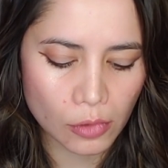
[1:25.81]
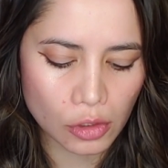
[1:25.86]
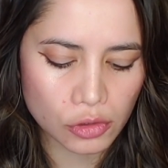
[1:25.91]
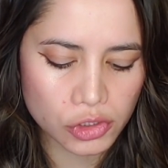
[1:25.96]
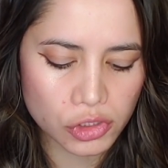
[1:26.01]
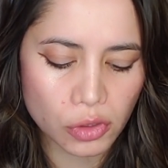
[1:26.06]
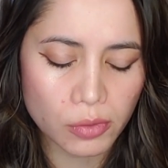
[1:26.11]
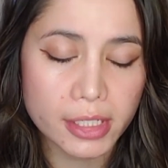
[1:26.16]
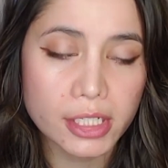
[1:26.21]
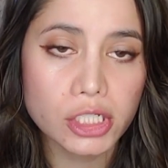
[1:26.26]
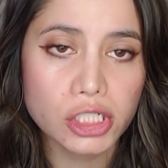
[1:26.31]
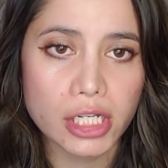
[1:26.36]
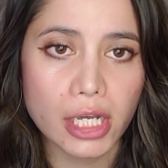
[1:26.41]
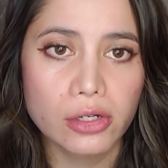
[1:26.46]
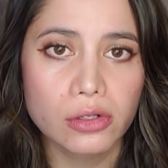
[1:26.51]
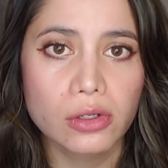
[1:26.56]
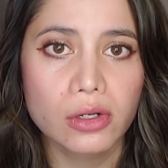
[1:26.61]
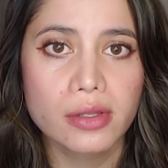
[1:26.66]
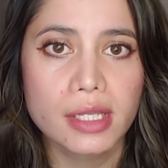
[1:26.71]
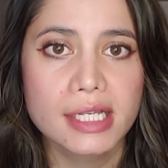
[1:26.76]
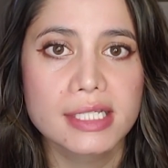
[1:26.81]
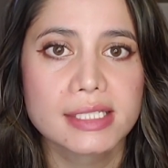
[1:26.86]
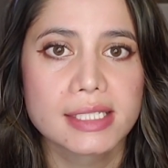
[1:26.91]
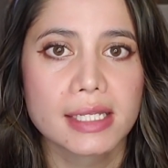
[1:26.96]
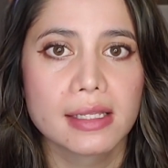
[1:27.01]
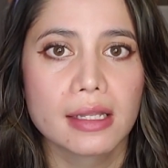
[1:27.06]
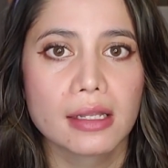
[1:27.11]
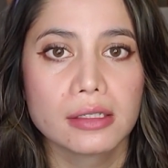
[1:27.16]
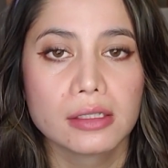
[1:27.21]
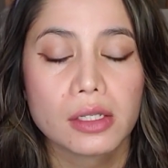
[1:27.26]
So in general, they
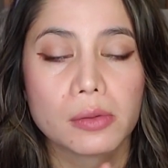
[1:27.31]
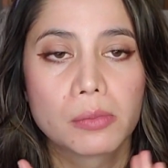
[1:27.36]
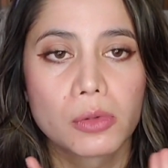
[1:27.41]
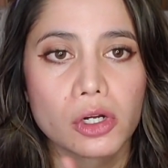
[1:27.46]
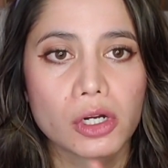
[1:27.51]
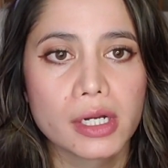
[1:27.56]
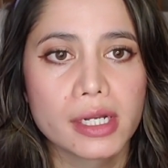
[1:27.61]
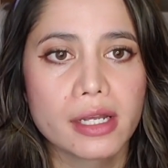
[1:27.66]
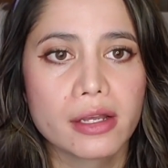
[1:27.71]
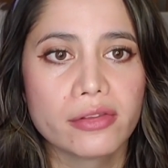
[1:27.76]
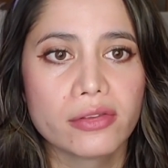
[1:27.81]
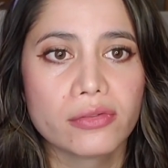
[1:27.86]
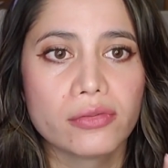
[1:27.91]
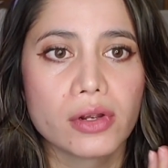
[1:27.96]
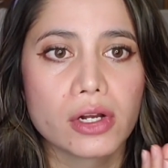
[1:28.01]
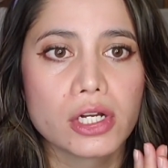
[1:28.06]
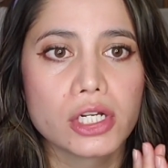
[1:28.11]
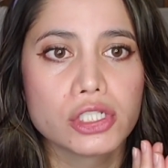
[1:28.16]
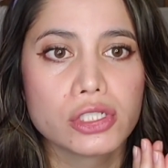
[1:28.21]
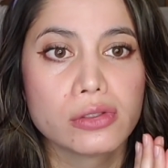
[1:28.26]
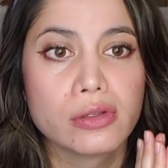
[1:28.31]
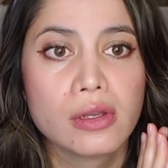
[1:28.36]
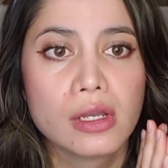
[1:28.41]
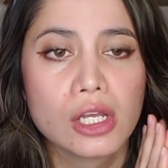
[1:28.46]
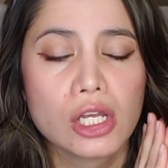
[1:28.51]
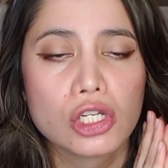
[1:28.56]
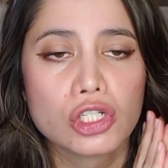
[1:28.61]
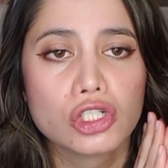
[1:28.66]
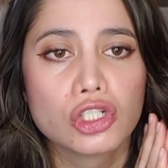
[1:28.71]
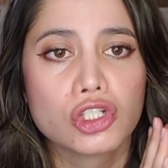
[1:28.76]
say that Lemuria is very
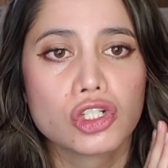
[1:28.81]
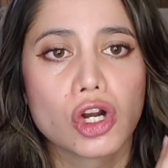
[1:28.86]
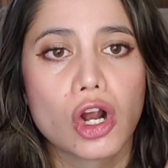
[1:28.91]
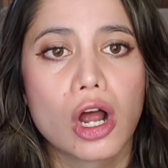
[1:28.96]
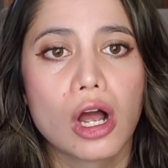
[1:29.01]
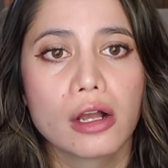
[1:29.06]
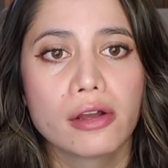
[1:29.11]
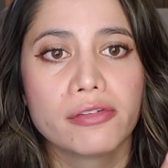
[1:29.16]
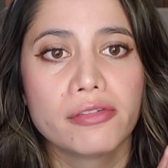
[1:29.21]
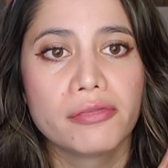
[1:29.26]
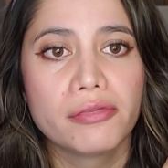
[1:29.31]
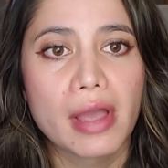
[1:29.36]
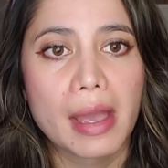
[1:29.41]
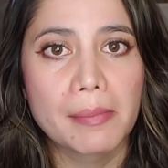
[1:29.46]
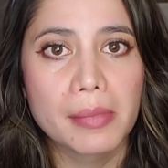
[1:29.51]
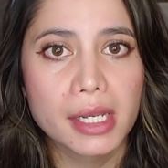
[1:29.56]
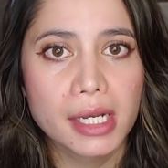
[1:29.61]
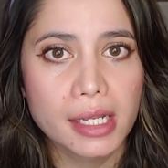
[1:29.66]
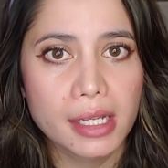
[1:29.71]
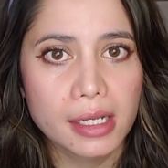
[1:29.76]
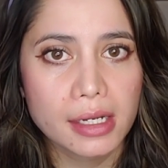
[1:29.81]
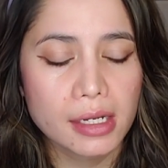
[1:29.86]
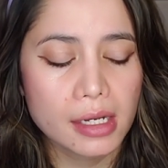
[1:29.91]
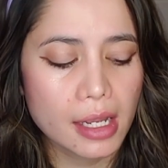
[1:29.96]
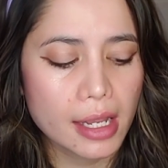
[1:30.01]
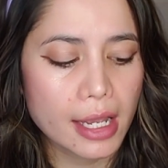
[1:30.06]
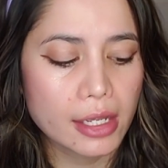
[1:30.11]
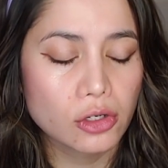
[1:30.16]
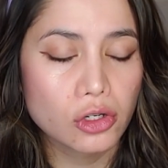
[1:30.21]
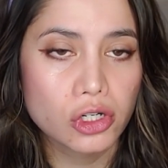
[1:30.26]
strong feminine
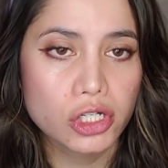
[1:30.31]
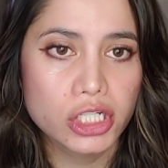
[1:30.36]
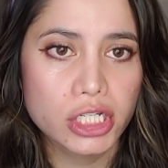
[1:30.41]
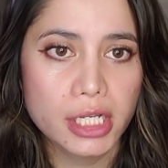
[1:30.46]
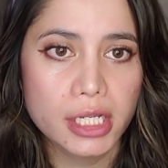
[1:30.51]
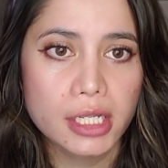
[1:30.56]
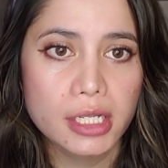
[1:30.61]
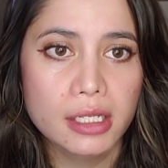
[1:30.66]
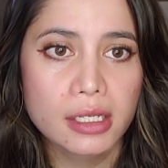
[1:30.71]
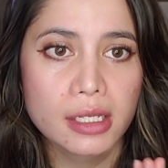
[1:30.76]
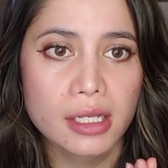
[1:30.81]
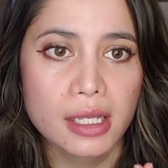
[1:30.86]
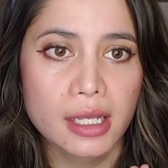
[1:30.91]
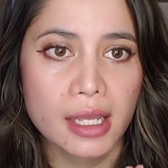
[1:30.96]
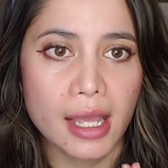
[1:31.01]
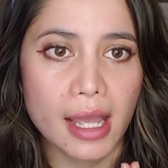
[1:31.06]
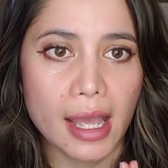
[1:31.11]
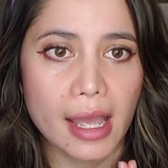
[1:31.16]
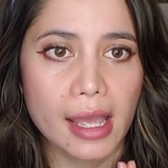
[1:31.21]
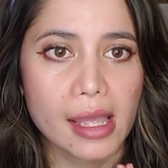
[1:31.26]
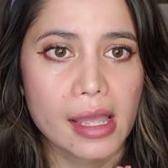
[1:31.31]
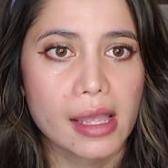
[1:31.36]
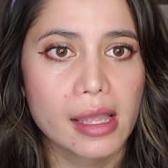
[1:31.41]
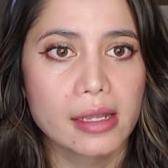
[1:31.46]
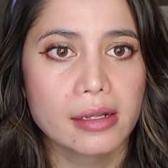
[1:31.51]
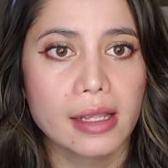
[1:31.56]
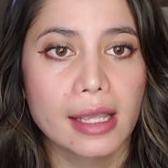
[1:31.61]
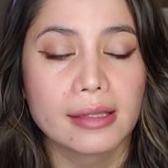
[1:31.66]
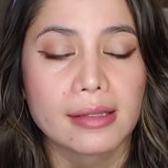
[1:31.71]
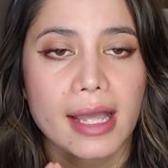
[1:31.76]
energy,
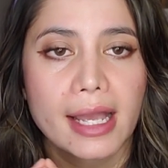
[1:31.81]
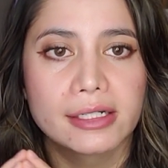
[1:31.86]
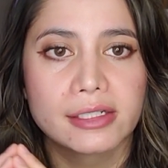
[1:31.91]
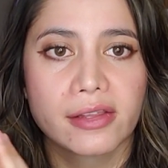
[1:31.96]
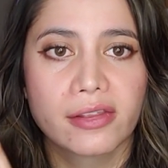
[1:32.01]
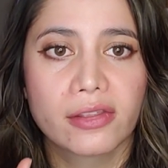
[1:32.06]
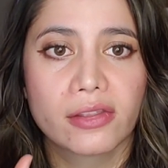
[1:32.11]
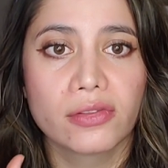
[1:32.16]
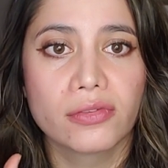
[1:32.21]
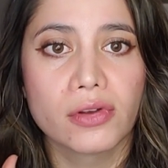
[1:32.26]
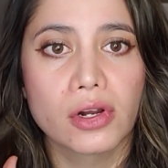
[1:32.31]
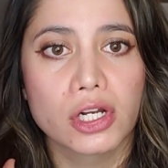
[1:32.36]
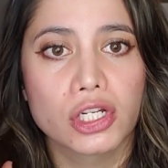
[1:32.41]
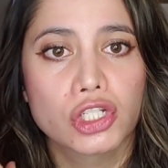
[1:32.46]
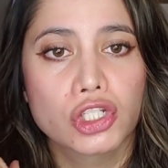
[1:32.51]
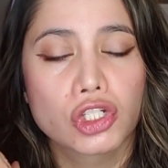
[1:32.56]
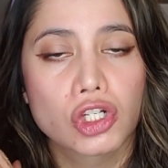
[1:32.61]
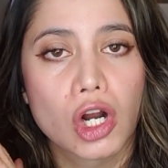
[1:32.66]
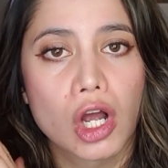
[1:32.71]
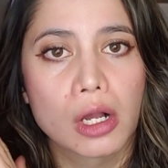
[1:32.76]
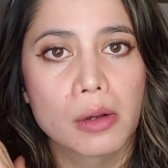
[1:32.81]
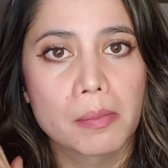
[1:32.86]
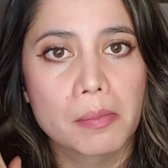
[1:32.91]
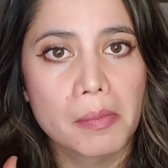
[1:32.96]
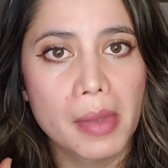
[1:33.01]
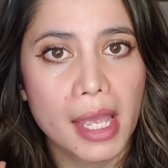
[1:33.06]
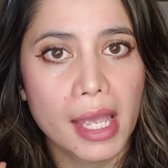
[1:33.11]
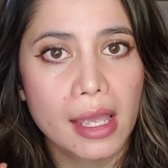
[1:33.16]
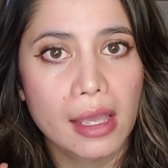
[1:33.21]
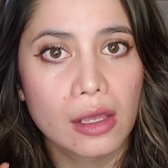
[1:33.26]
and Atlantis is very strong
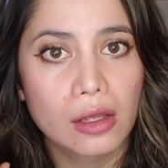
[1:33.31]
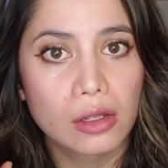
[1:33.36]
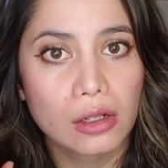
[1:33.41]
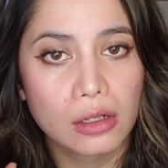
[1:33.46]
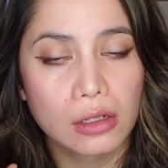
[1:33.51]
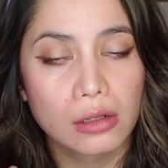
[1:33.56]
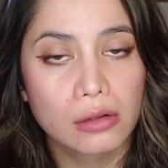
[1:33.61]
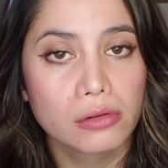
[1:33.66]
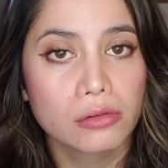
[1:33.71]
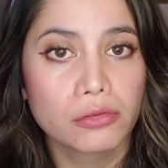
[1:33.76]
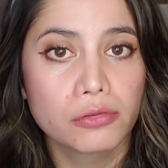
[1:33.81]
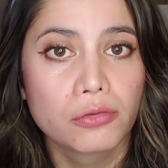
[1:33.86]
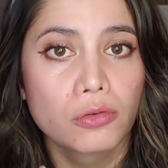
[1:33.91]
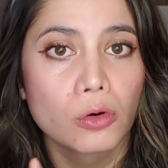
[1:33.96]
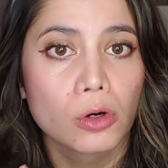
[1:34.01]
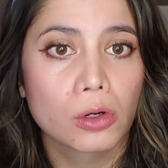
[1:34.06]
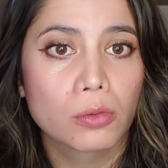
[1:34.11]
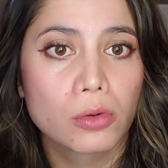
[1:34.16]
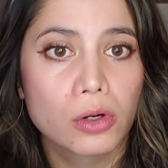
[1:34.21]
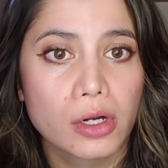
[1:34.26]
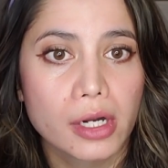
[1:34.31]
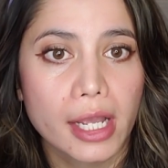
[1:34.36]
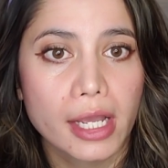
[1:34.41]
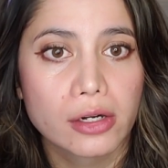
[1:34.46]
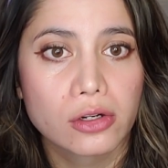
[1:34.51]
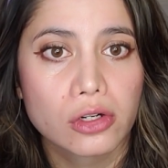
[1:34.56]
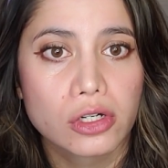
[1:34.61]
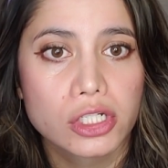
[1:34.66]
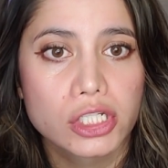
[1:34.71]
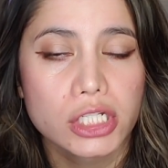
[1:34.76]
male forward
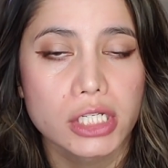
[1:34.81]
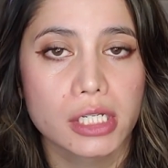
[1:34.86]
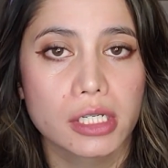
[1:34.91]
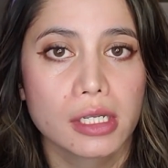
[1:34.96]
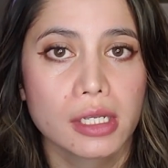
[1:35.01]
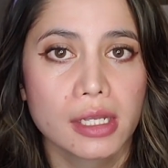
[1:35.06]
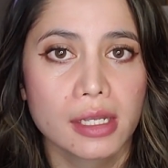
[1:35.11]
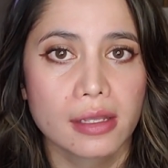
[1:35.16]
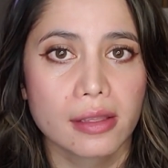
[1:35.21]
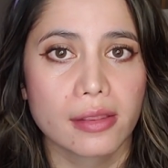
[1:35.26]
energy.